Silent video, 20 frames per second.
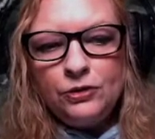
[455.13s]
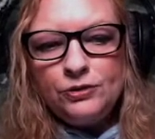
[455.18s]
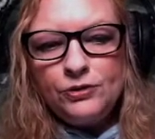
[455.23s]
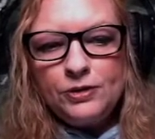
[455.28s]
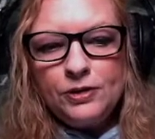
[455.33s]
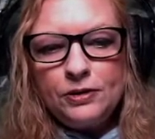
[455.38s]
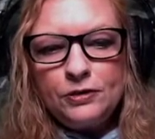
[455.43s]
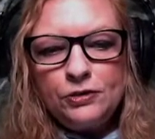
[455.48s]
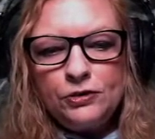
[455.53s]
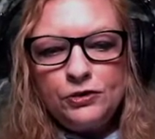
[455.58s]

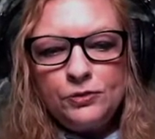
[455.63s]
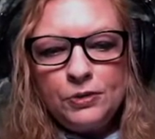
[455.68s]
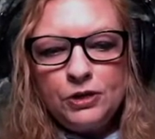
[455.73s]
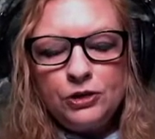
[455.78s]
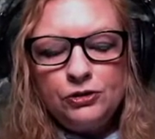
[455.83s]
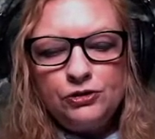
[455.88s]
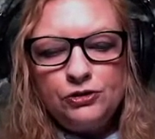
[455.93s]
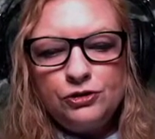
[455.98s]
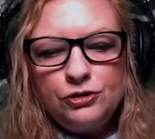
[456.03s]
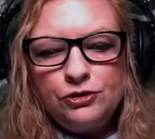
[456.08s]
there's
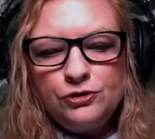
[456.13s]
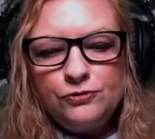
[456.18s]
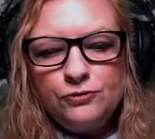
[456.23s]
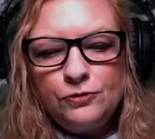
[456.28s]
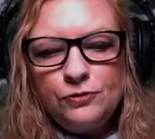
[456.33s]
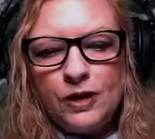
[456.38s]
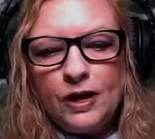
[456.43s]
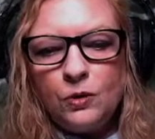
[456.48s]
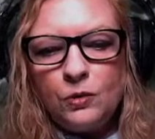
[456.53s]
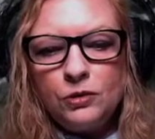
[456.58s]
pictures,
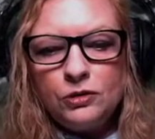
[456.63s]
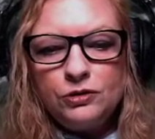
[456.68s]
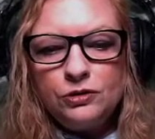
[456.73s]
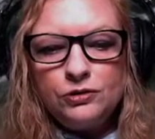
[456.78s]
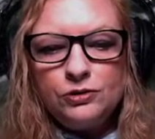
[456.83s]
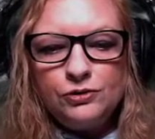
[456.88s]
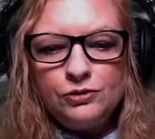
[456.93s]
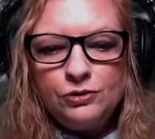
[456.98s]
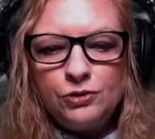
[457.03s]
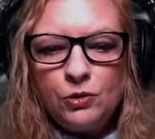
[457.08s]
flowers,
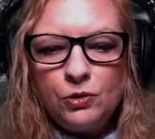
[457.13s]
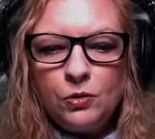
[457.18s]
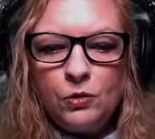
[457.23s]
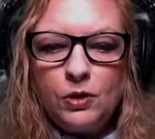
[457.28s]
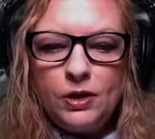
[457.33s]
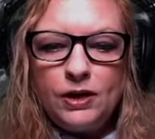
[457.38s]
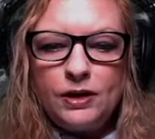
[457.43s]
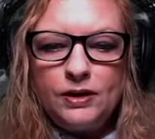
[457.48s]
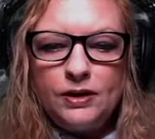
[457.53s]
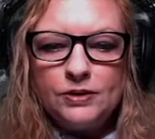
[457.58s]

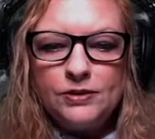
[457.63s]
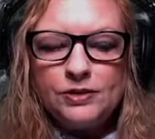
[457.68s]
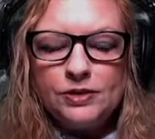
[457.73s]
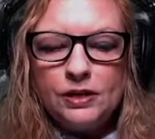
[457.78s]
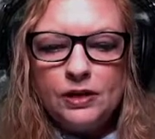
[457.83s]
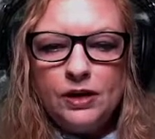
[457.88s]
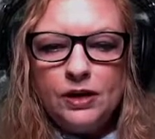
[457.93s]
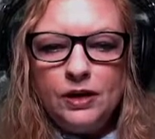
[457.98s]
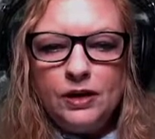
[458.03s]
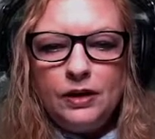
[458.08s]
toys,
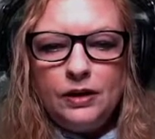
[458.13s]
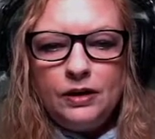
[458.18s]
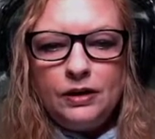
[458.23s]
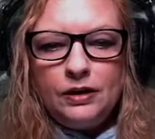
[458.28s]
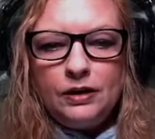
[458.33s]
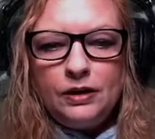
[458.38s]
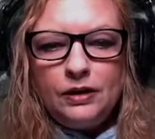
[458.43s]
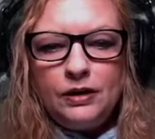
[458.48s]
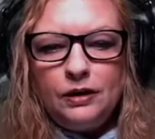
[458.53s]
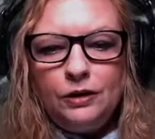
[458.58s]

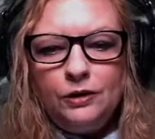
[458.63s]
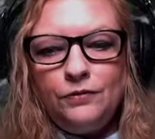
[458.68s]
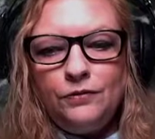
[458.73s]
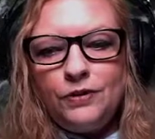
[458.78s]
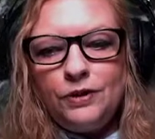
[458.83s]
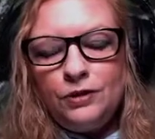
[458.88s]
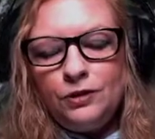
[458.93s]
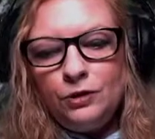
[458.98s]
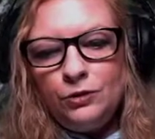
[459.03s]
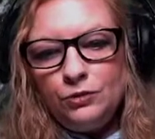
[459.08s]

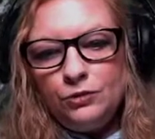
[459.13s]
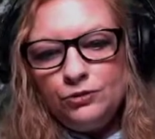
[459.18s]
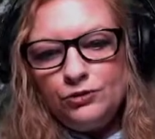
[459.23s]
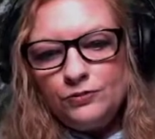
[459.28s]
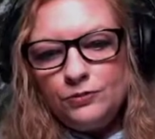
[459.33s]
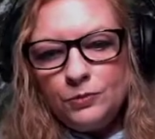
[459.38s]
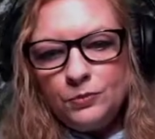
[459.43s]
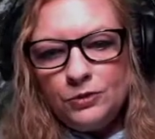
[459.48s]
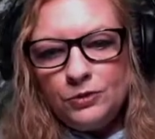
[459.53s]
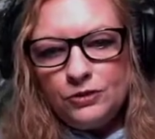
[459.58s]
even notes
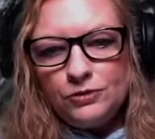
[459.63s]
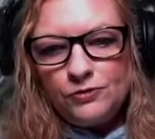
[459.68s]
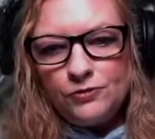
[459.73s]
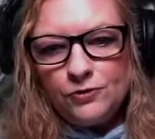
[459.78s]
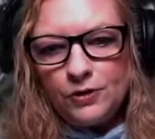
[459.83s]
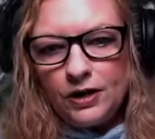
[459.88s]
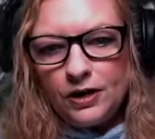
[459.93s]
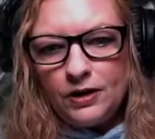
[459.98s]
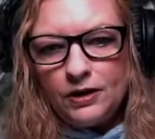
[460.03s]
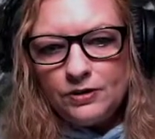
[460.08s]
from his
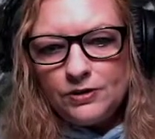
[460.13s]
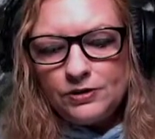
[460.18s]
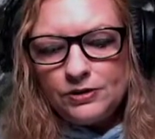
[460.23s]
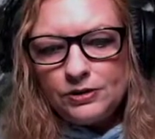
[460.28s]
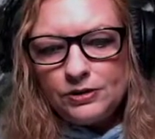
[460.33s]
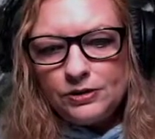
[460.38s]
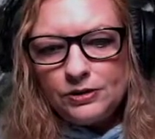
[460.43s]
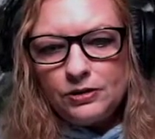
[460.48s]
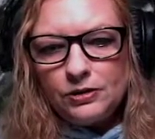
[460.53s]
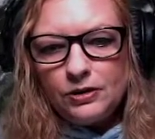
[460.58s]
friends.
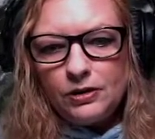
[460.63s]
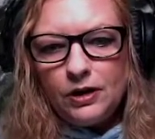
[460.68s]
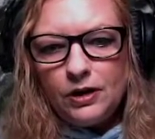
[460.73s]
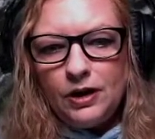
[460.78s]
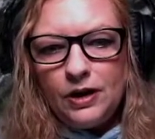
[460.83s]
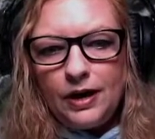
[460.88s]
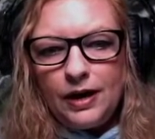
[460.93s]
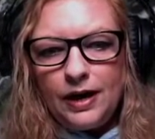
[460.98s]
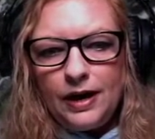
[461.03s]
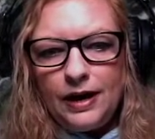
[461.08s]

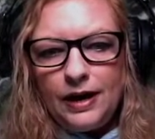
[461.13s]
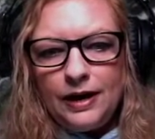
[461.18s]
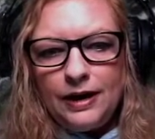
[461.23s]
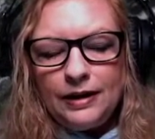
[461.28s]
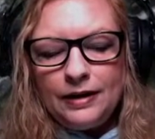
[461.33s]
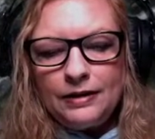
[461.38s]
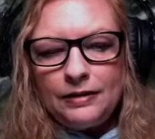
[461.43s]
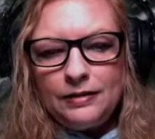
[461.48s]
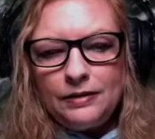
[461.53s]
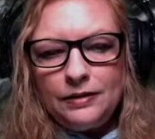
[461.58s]

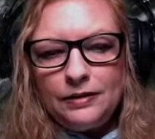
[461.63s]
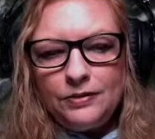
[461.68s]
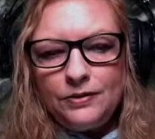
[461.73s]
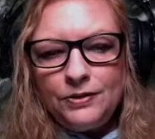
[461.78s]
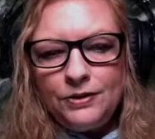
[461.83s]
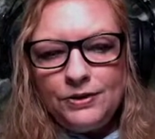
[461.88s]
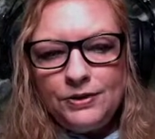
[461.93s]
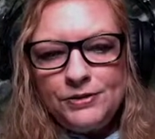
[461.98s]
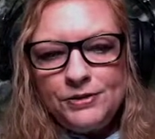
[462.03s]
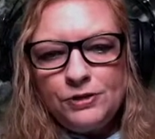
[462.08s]
And
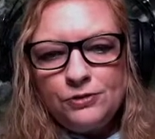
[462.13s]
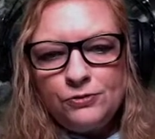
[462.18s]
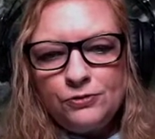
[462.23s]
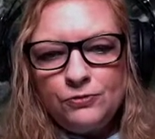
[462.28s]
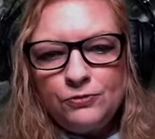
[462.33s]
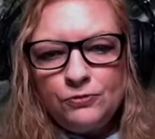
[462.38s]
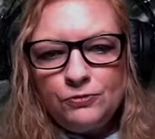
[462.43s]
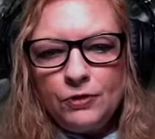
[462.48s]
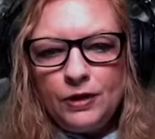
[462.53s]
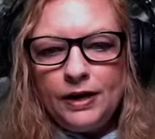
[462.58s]
this is
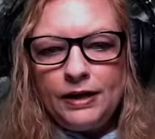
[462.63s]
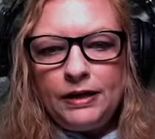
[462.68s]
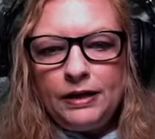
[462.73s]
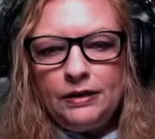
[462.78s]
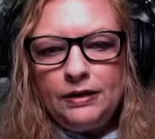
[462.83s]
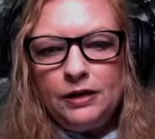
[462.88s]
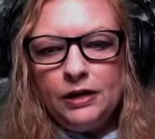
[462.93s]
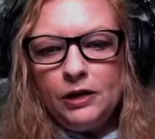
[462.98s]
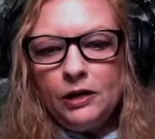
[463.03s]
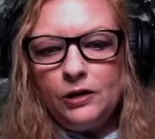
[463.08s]
right
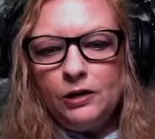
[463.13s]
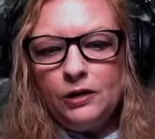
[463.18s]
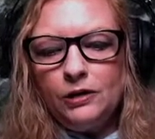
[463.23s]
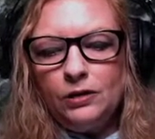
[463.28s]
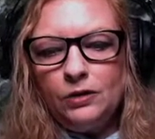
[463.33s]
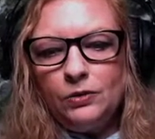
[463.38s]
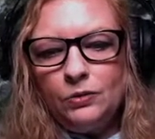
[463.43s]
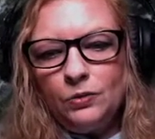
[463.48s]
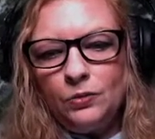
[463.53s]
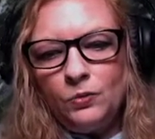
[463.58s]
near
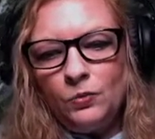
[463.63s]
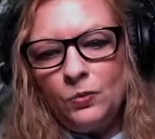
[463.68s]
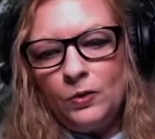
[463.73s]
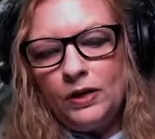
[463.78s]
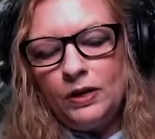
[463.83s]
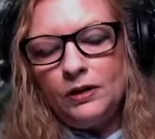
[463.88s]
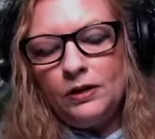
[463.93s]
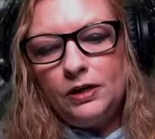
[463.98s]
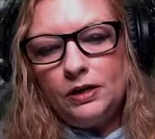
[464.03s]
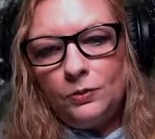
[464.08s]

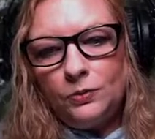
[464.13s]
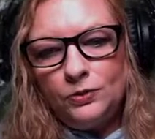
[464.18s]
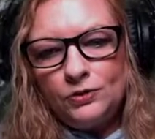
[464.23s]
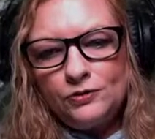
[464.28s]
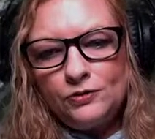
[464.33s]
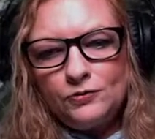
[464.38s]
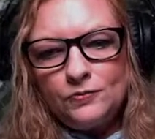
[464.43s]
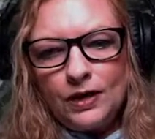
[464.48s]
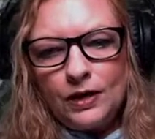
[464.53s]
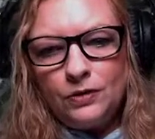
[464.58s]
where he was
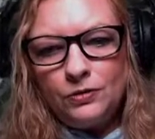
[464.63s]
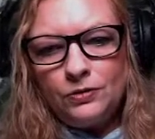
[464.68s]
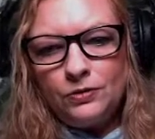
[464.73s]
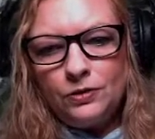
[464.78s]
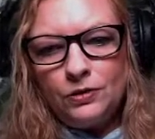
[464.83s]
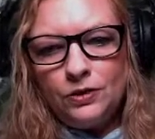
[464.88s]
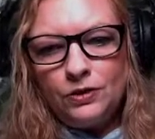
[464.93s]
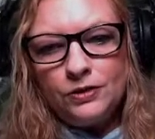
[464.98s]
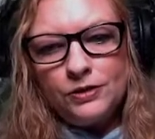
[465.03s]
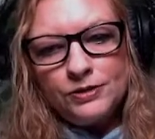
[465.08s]
found
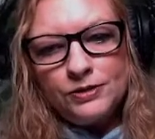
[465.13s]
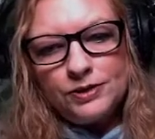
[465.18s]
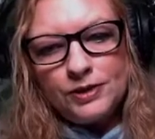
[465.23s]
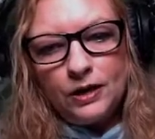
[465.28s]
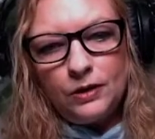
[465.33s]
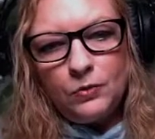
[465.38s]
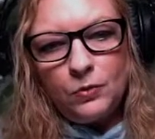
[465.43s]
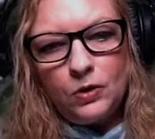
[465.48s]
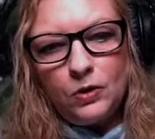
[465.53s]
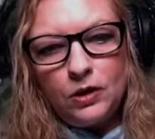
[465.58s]
on the
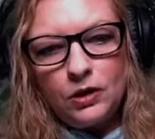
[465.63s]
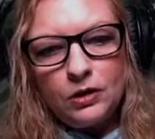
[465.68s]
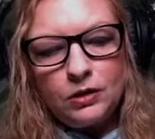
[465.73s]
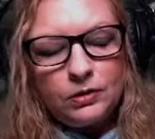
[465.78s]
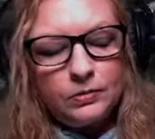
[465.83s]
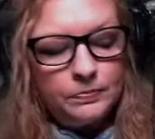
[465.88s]
sidewalk.